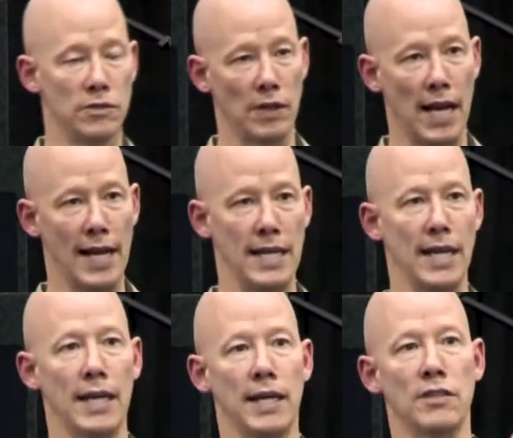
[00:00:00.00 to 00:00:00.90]
so the
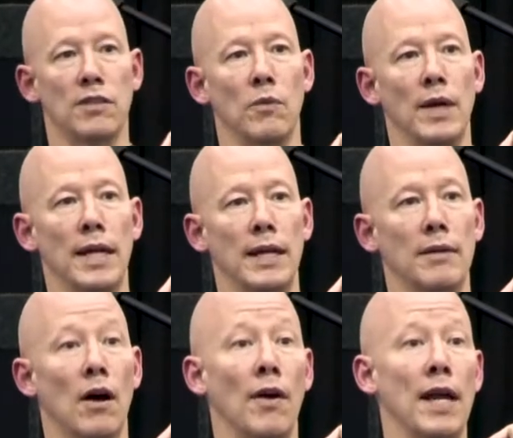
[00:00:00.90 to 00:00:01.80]
idea is that
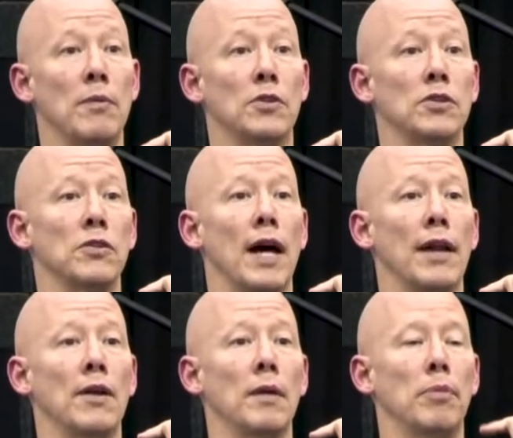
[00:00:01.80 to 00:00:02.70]
we are able to
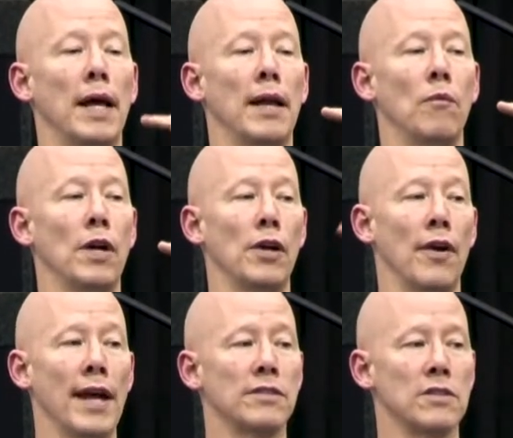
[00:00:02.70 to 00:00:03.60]
not only plan what
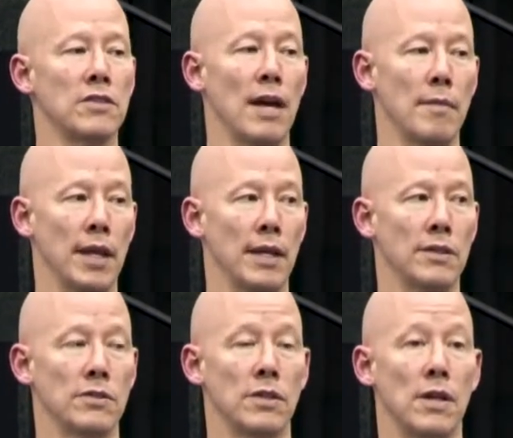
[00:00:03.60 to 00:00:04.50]
your next assignment
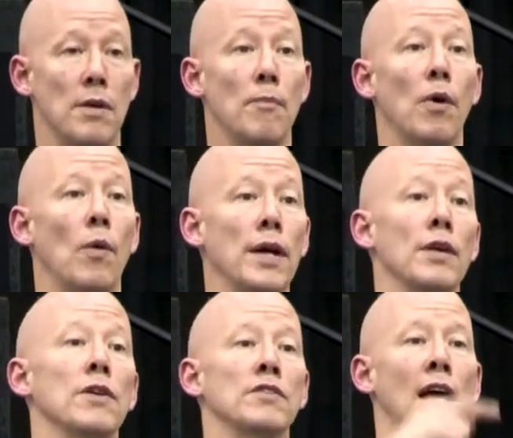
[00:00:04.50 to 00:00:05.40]
is, but what
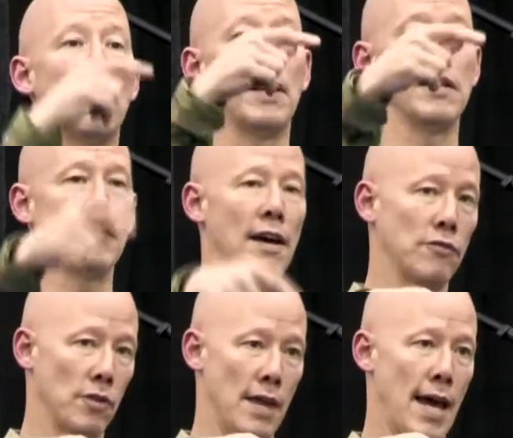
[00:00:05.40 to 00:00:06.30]
your assignment is
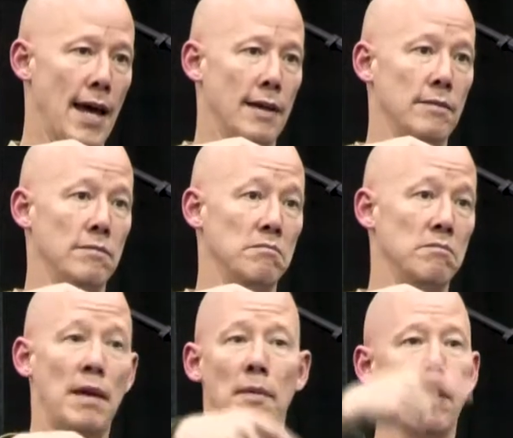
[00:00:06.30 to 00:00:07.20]
after
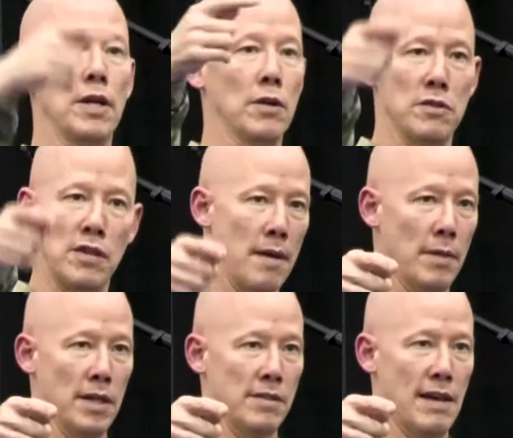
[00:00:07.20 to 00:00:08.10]
that, maybe what your
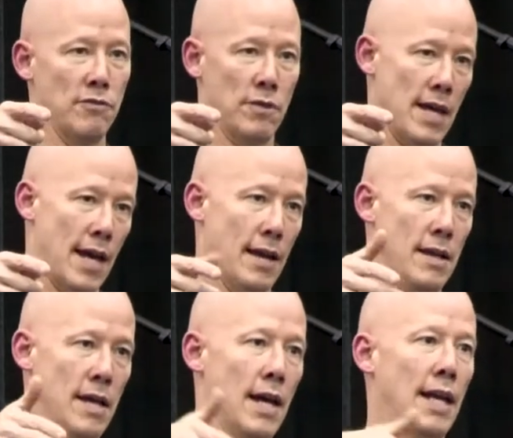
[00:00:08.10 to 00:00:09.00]
assignment is after
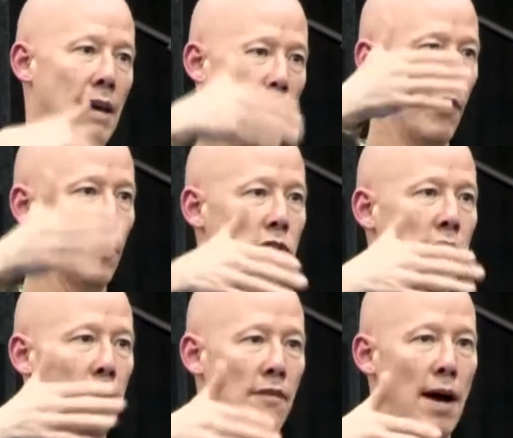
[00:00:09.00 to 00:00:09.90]
that, and have all those
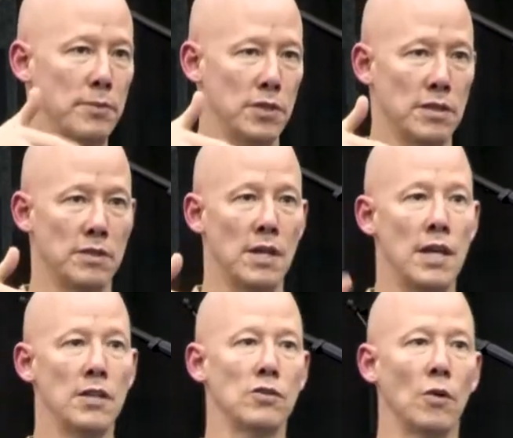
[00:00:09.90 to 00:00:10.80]
kind of options.
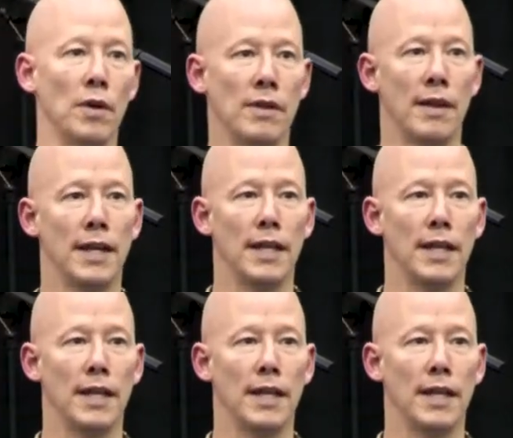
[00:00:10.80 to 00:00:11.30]
So with